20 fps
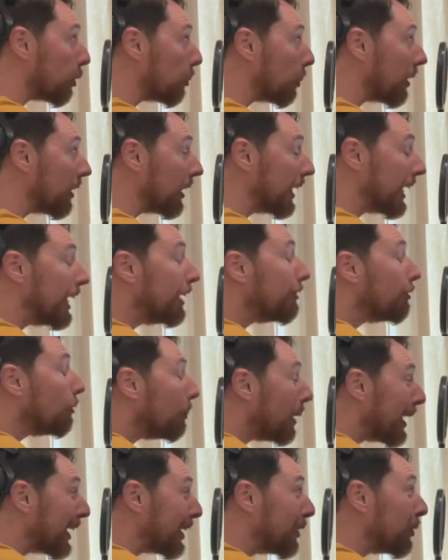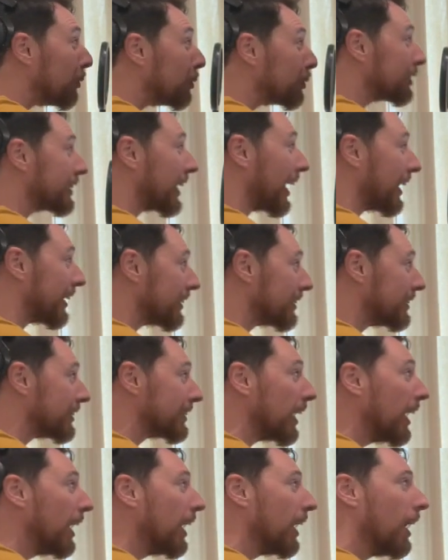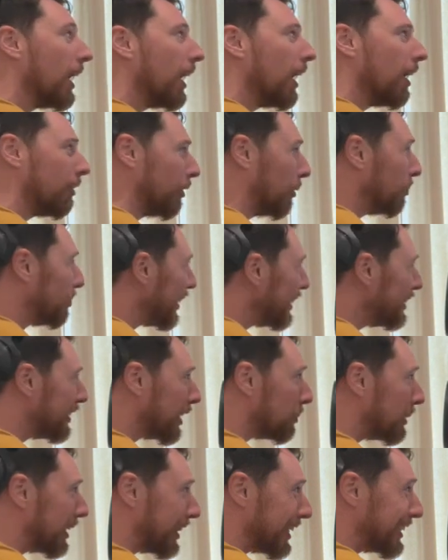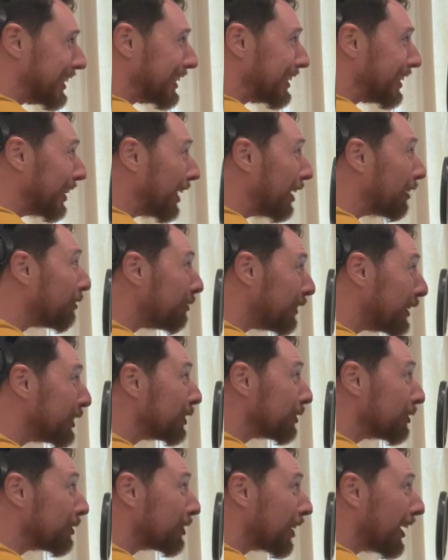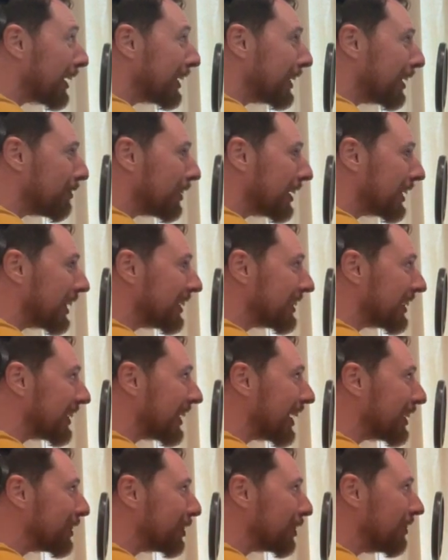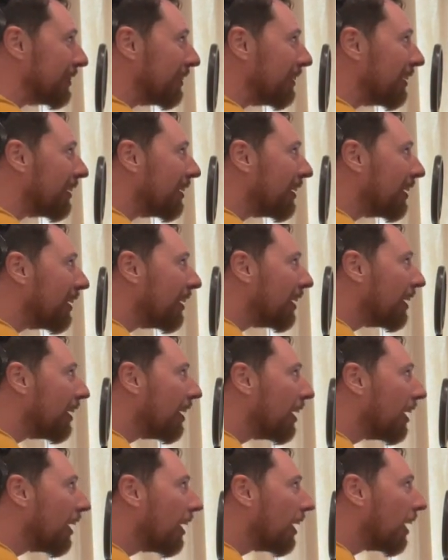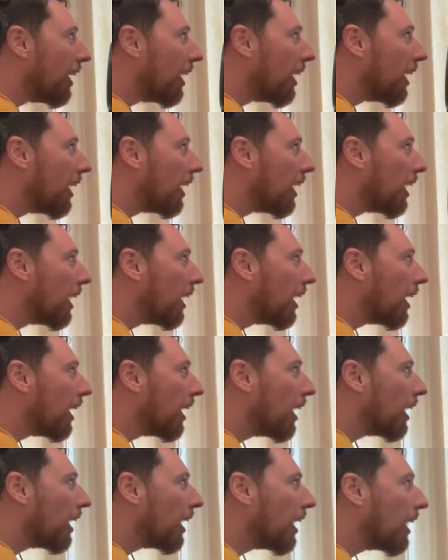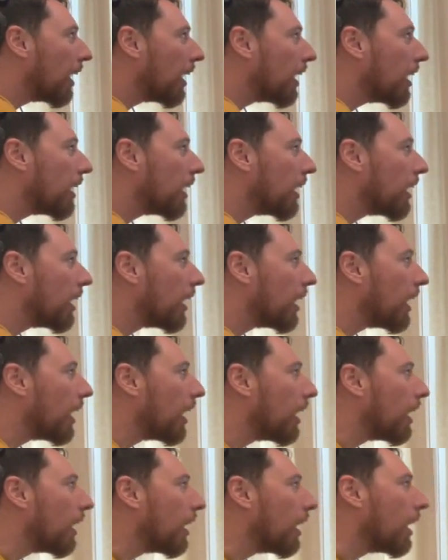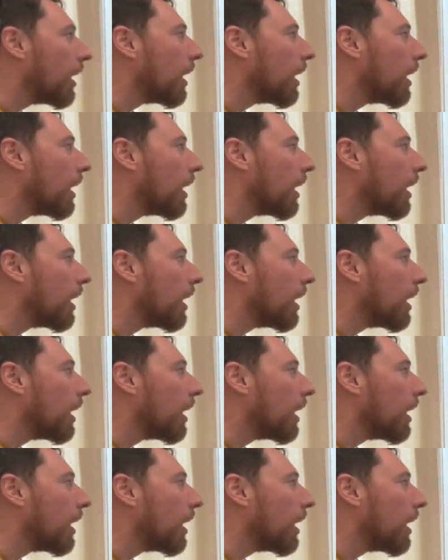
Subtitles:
any kind of way, shape or form, so it's not something that you're having to adjust to in the edit, or you do a couple of takes and then you realize that in actual fact they've